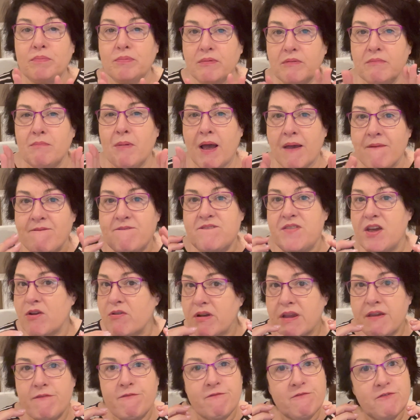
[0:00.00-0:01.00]
my
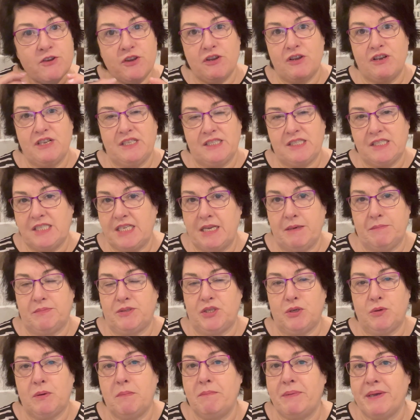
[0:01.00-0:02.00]
very first tip
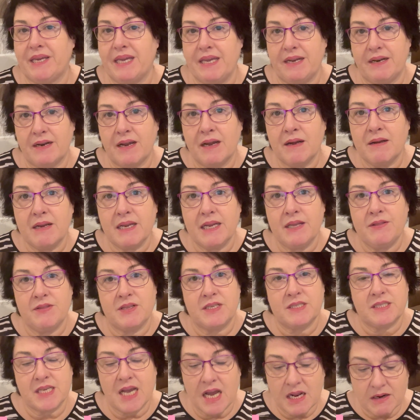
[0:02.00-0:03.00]
to a beginner in
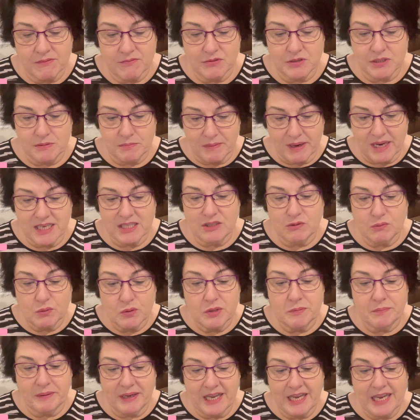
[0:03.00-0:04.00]
this carnivore space
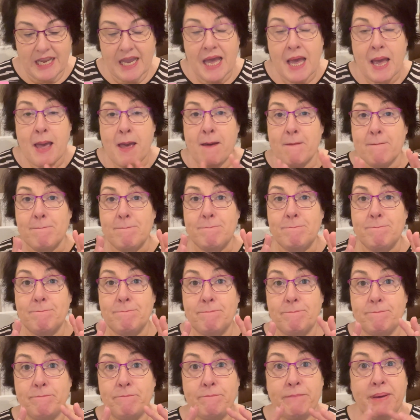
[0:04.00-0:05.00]
would be
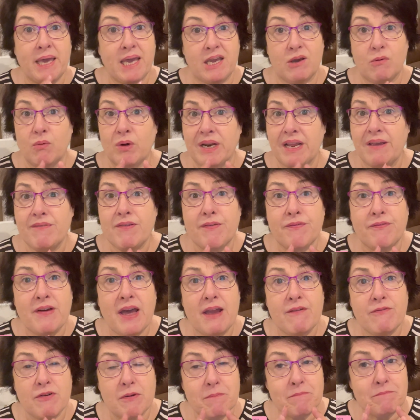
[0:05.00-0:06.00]
pick whatever
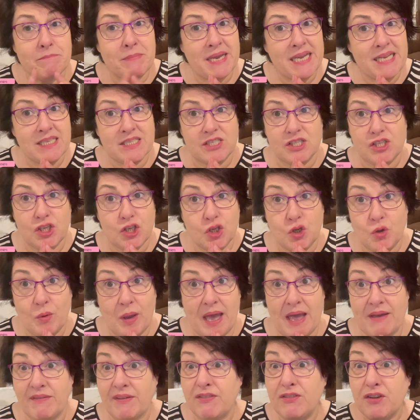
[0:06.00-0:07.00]
favourite meats you
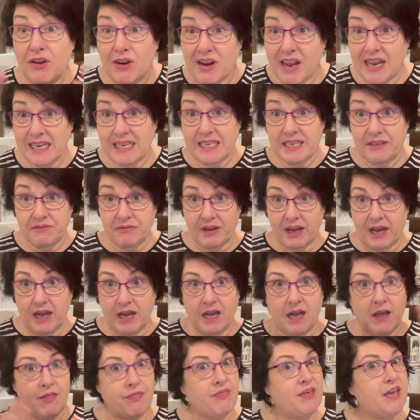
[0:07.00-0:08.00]
have. If you like liver,
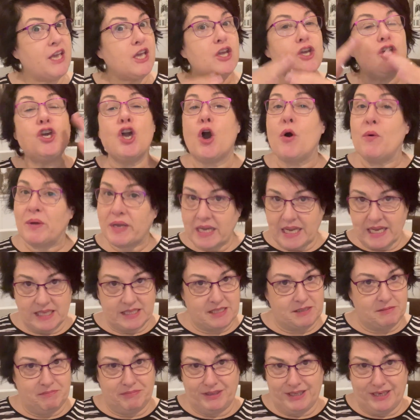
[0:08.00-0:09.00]
then go and get
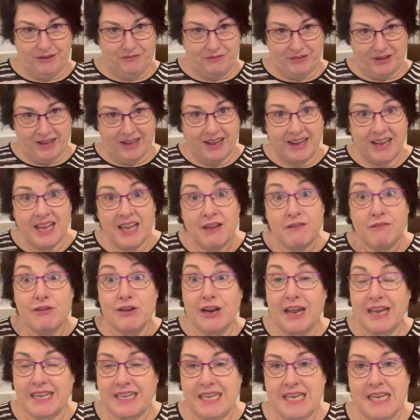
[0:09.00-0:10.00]
some liver. If
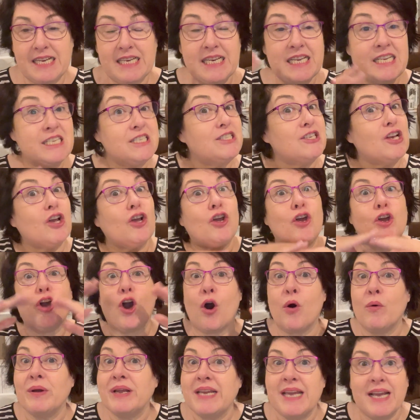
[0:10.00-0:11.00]
you like kidneys,
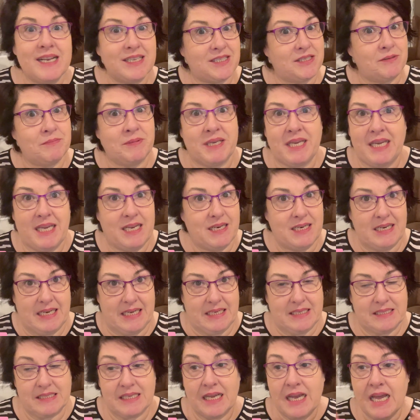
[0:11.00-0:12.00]
go and get some
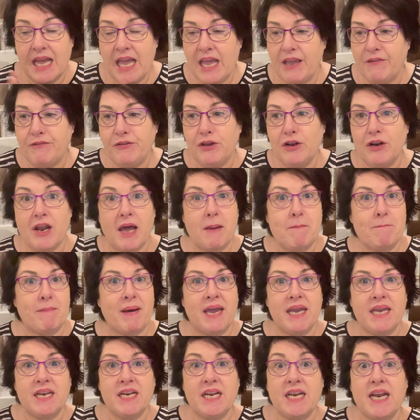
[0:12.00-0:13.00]
kidneys. If you like
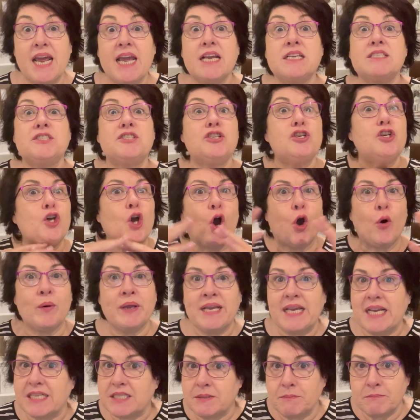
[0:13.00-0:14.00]
bacon and eggs, go
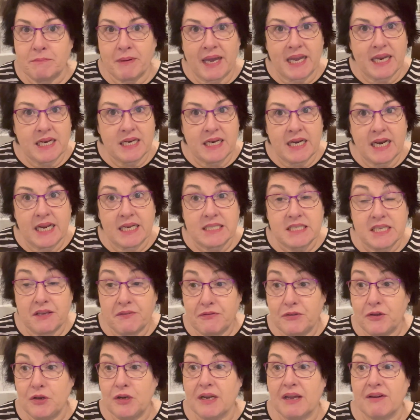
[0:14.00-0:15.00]
and get some bacon and eggs.
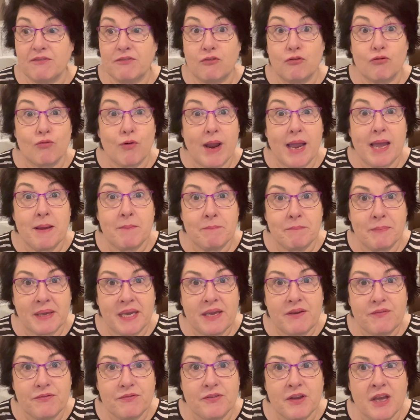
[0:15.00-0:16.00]
If you love ground
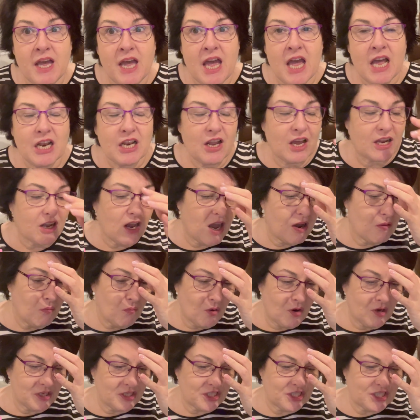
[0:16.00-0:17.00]
beef, like I
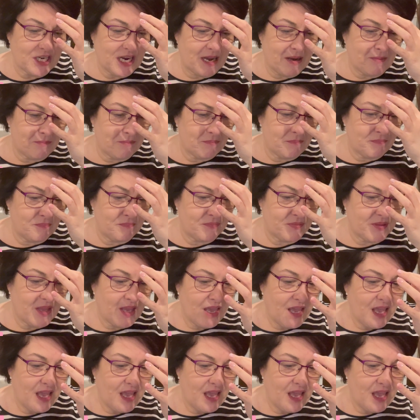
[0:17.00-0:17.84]
watch Loving